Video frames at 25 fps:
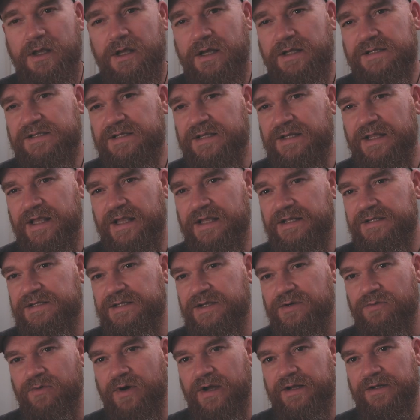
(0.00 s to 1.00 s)
It's an
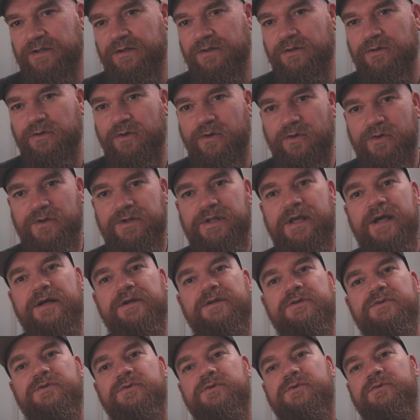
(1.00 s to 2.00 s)
easier way to learn how
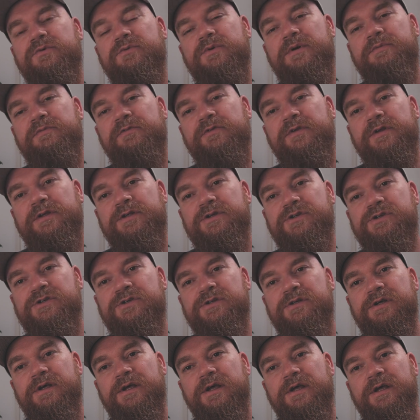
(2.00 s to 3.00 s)
to do a whip
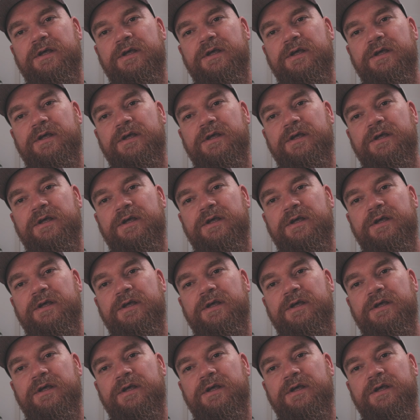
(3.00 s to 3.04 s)
finish.